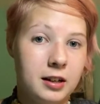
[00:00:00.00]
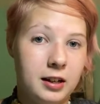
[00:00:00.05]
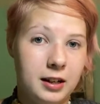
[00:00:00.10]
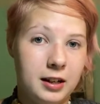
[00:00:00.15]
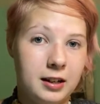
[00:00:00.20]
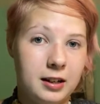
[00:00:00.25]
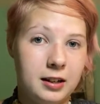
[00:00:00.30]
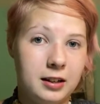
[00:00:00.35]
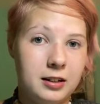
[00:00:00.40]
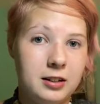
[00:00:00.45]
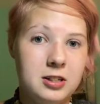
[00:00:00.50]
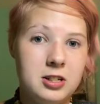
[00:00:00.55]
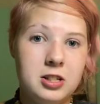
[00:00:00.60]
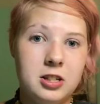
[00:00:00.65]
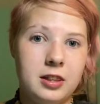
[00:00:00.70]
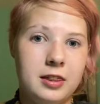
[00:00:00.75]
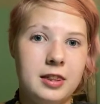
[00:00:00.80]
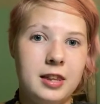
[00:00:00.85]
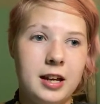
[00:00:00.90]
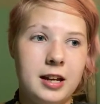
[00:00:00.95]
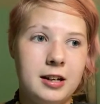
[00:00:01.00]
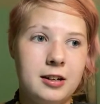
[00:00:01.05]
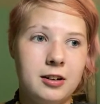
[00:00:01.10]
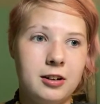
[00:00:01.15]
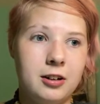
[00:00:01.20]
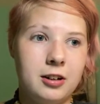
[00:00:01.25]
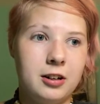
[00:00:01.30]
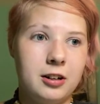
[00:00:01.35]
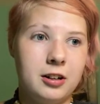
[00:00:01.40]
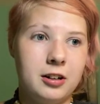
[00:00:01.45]
and they
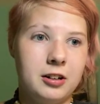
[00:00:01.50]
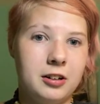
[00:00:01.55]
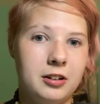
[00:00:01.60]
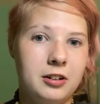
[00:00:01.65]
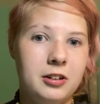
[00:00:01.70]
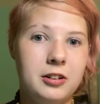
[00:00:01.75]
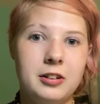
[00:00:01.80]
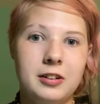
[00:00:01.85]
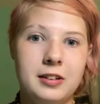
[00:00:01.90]
are